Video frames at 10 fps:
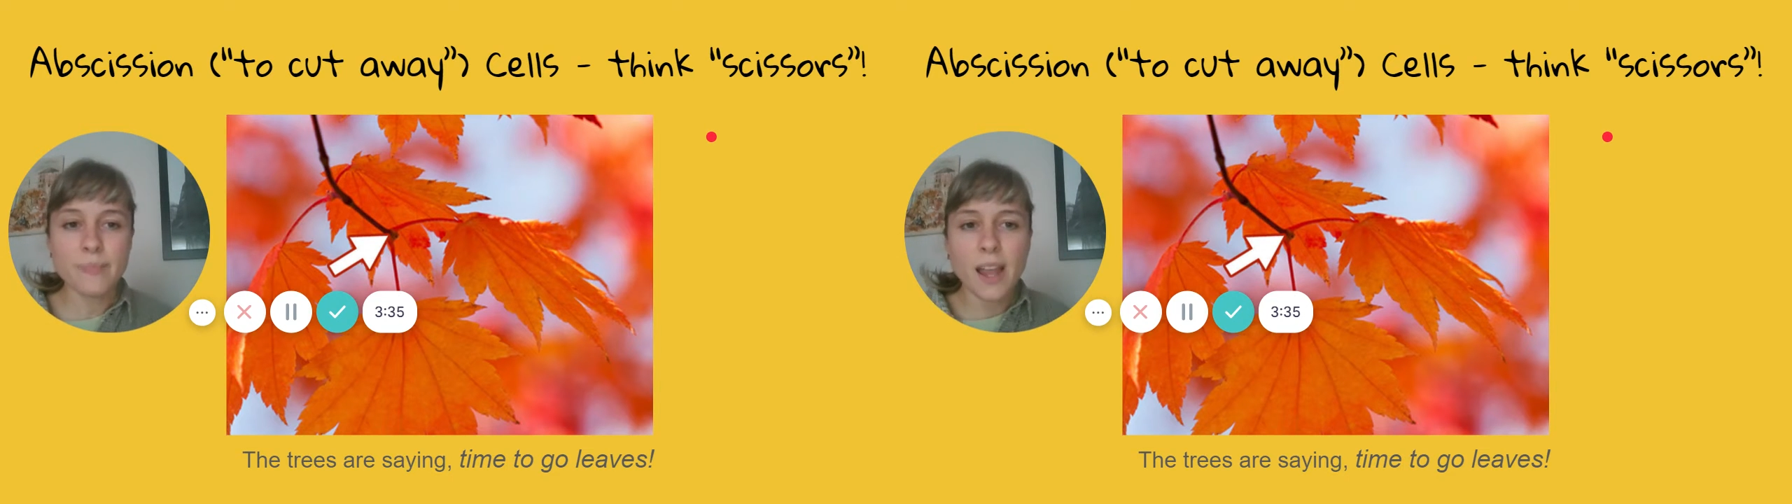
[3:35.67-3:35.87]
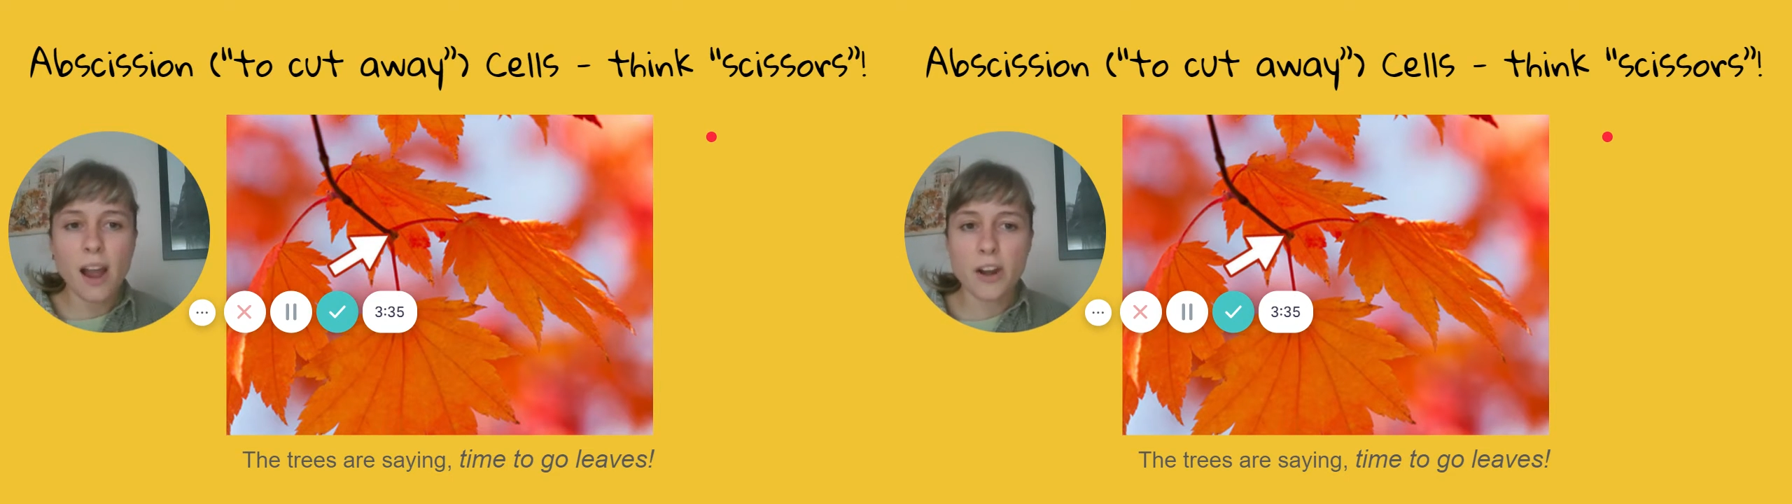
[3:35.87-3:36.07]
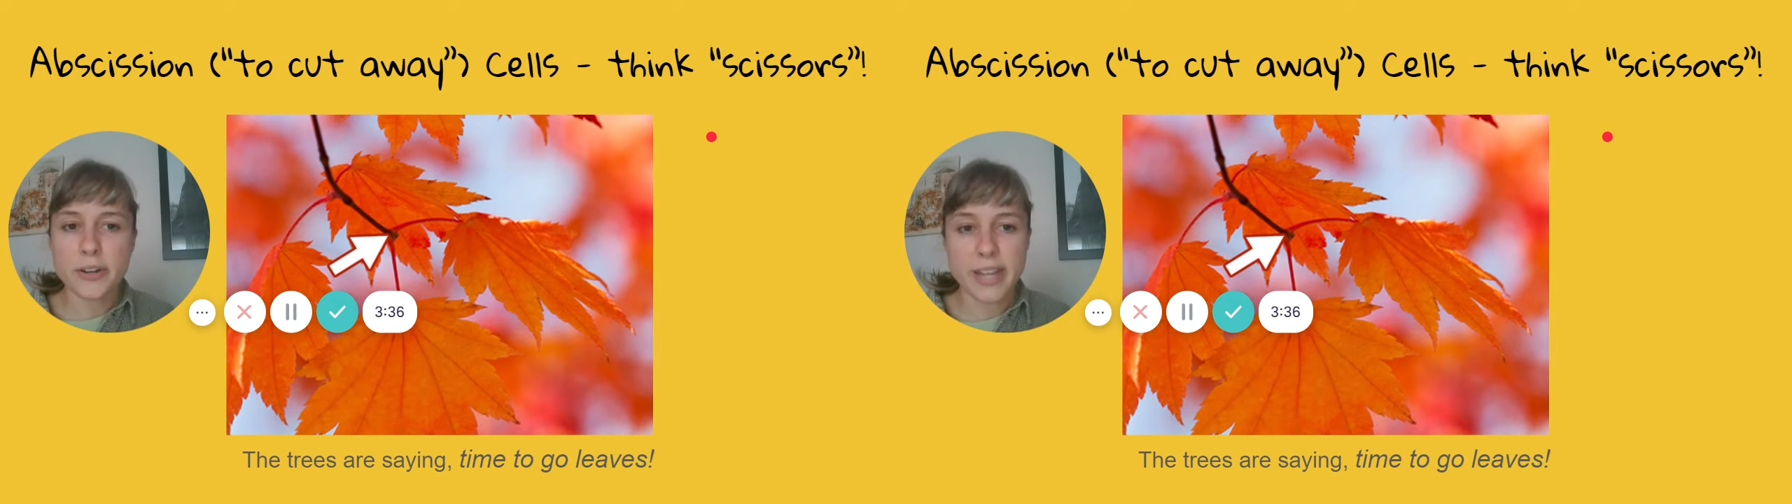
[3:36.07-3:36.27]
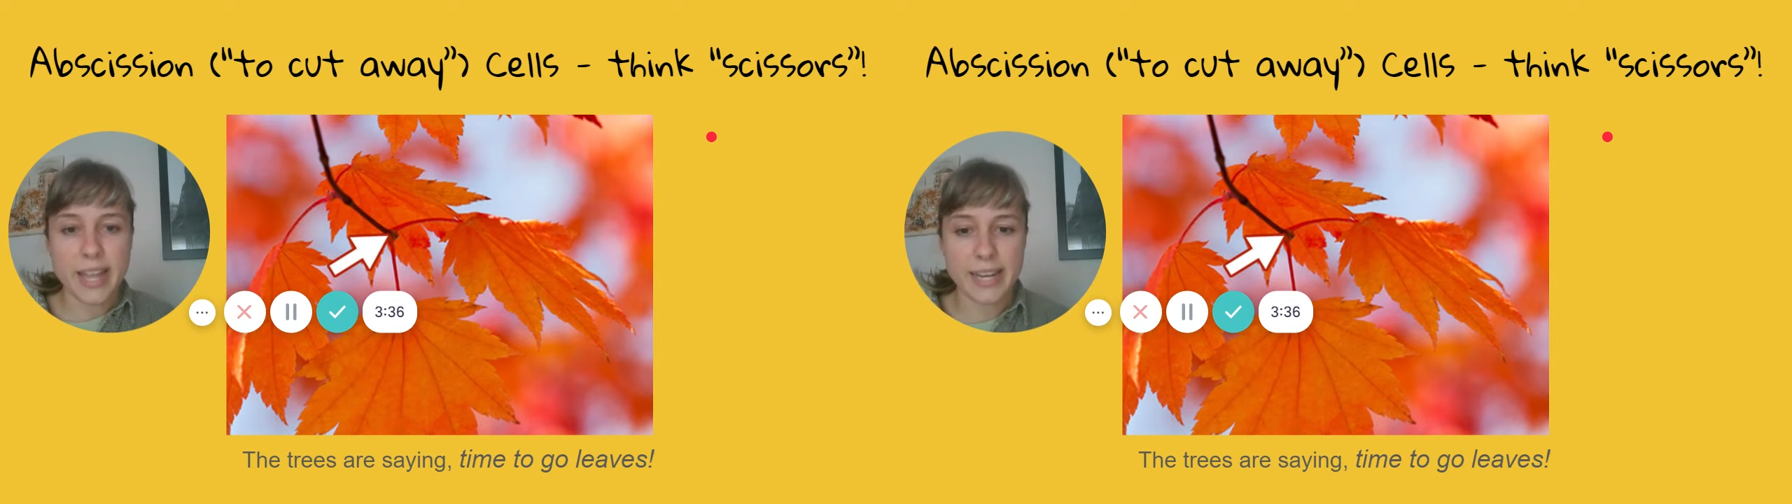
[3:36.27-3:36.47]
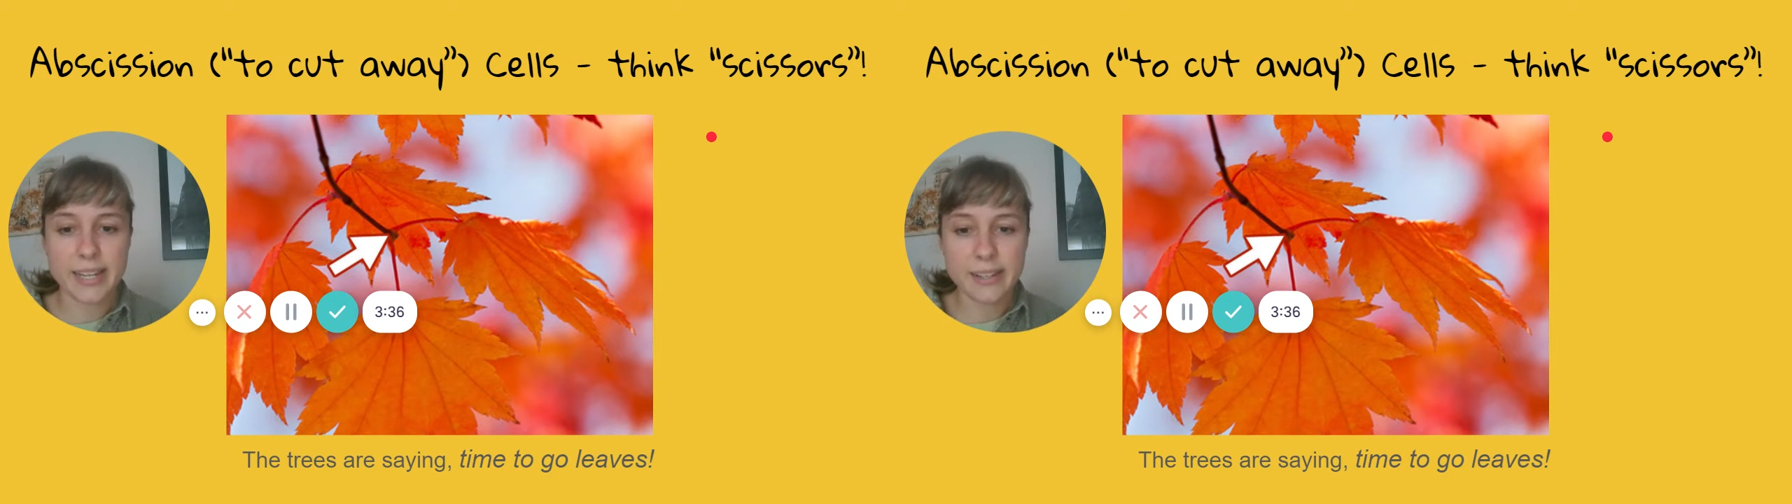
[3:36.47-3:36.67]
are
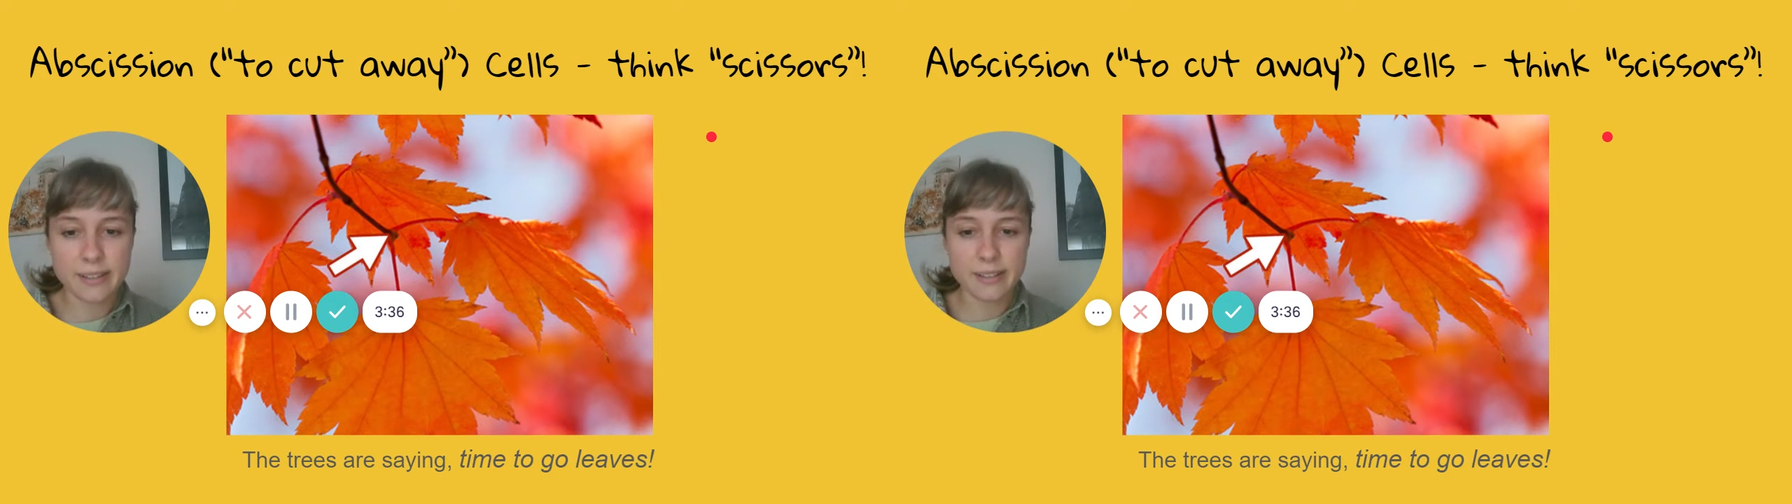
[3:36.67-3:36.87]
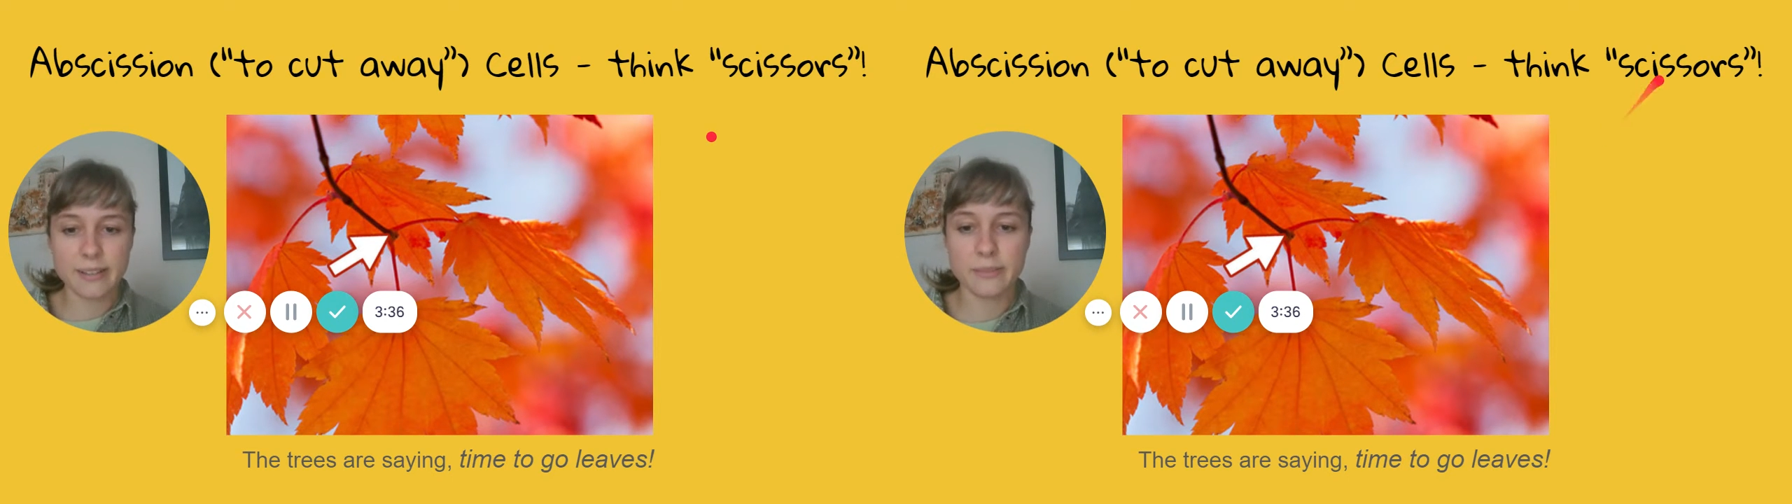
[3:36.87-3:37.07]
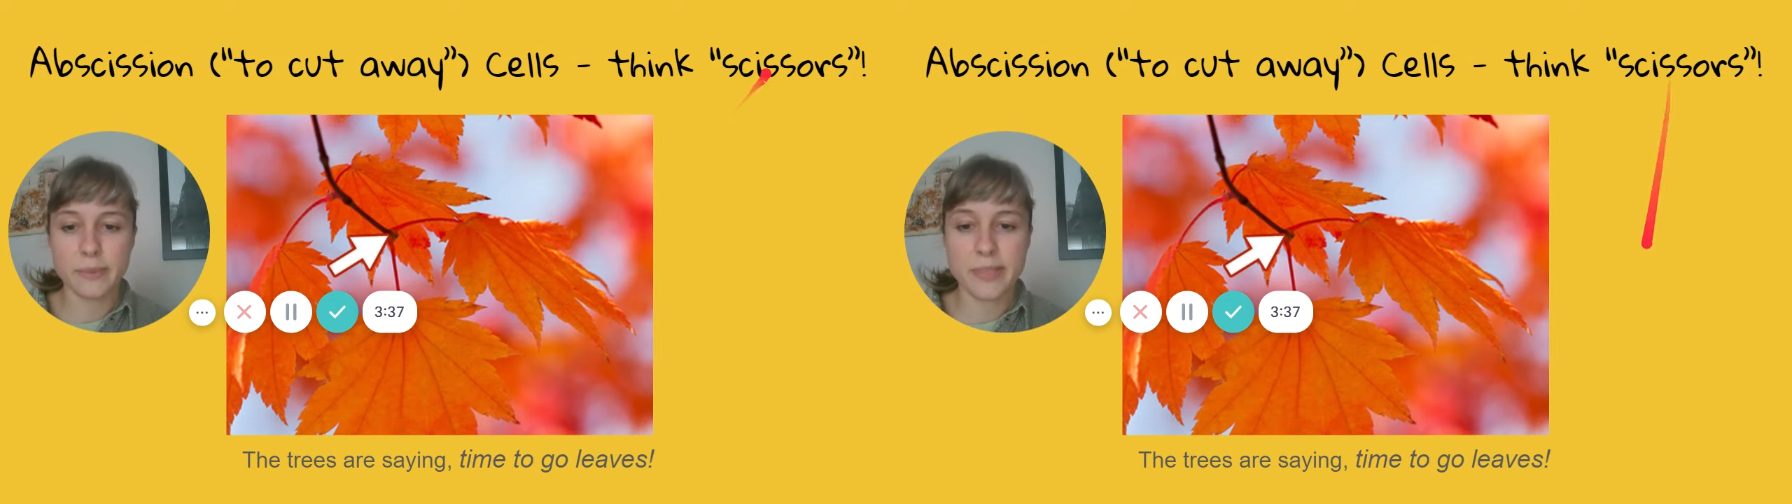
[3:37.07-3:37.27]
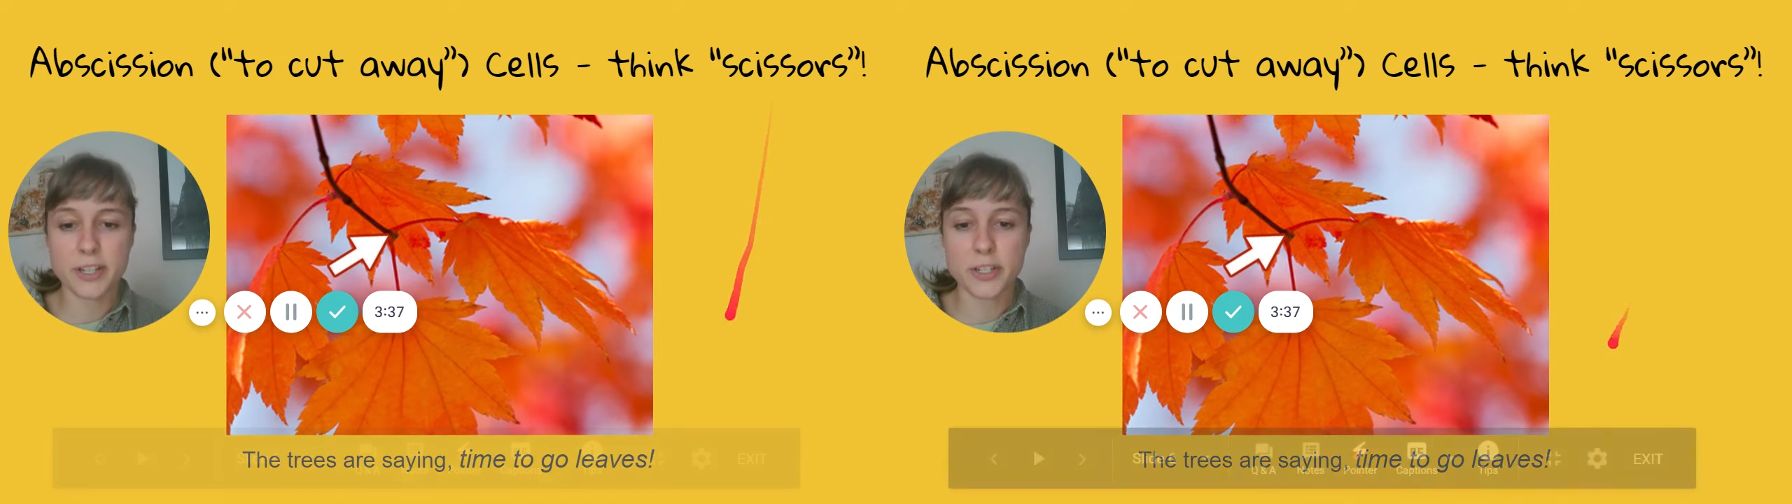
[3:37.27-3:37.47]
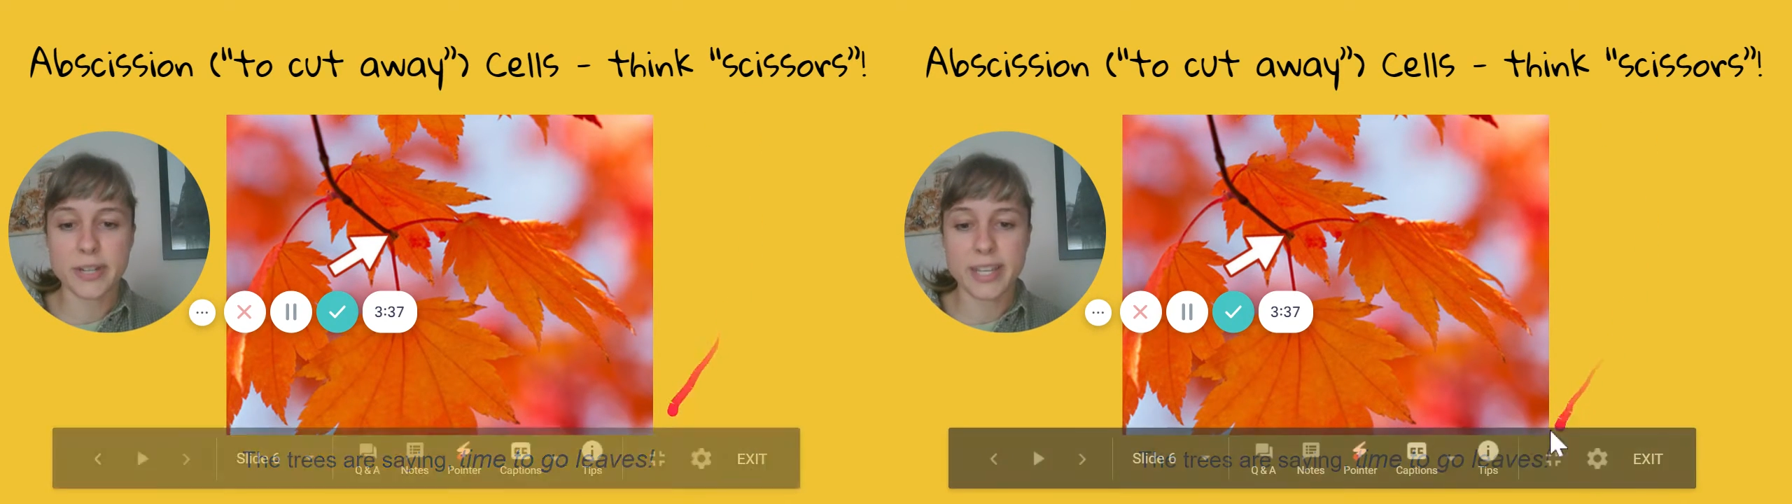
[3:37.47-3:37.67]
created when the
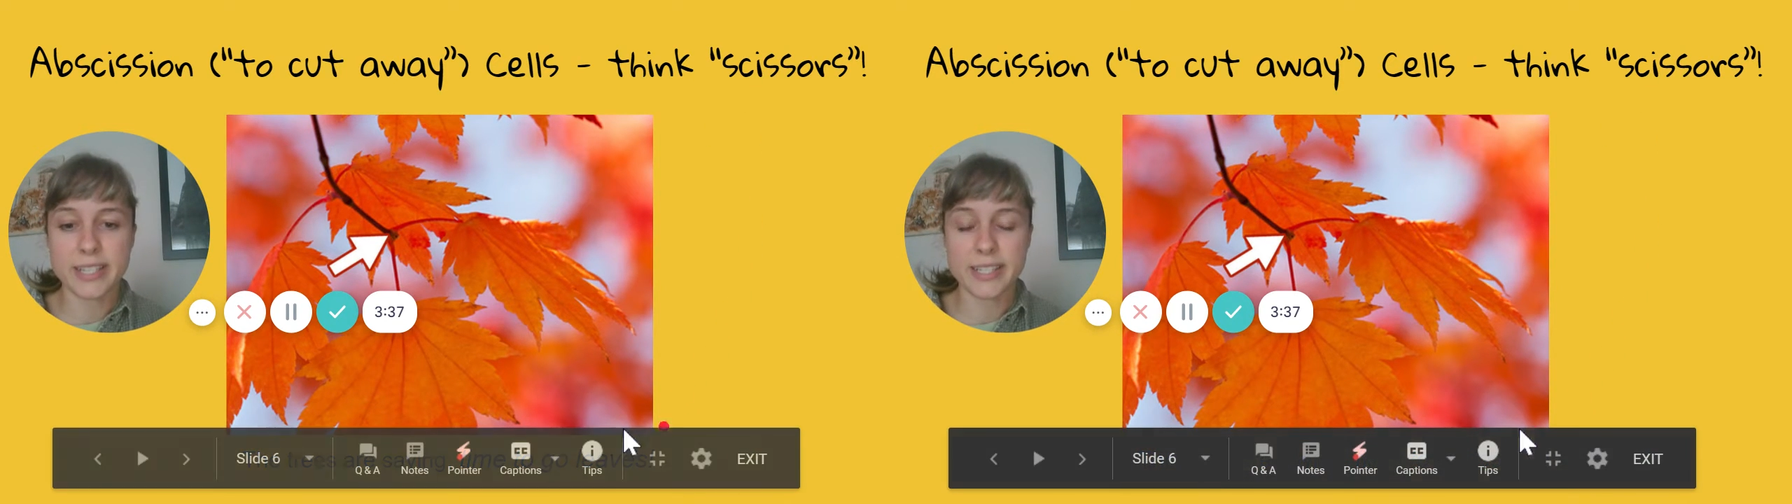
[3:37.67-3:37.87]
trees